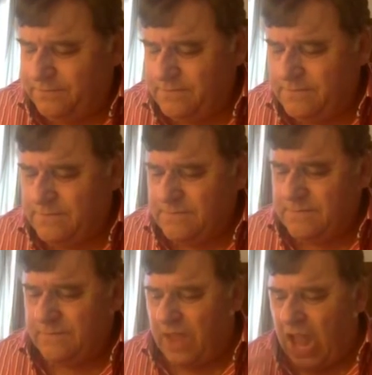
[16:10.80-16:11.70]

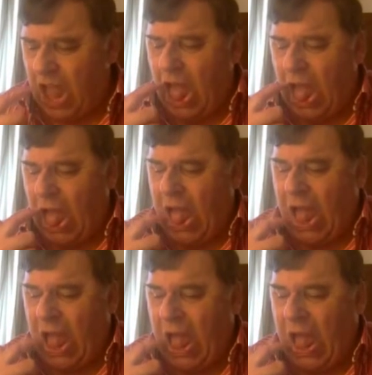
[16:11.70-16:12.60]

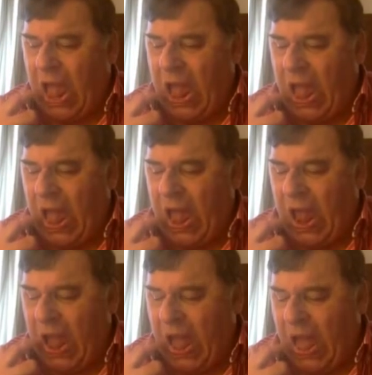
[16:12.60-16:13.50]

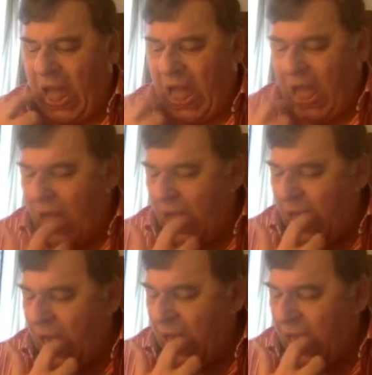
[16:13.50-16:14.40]

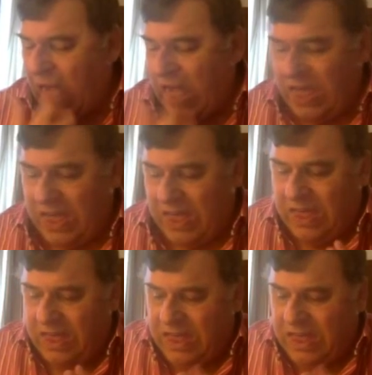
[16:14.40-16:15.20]
(no one is talking)